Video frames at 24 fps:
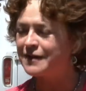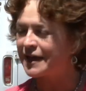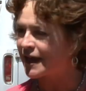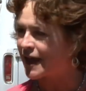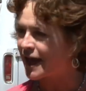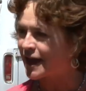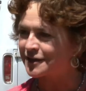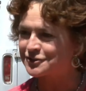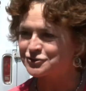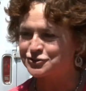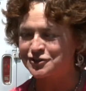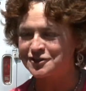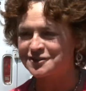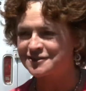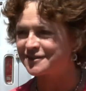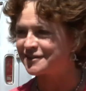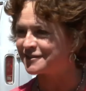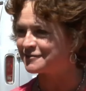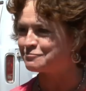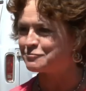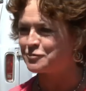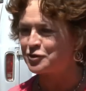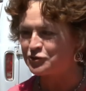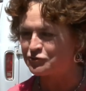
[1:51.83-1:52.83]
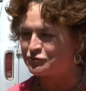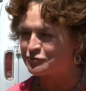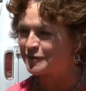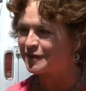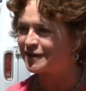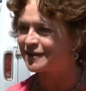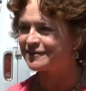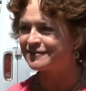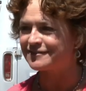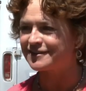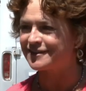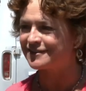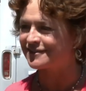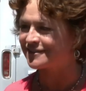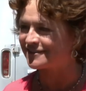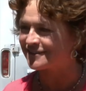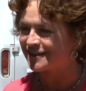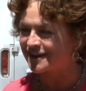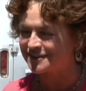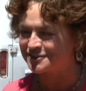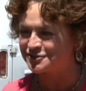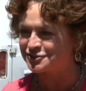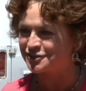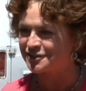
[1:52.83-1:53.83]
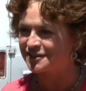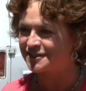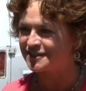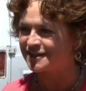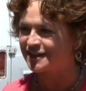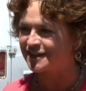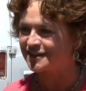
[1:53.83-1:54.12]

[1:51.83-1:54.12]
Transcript: action and movement and attention.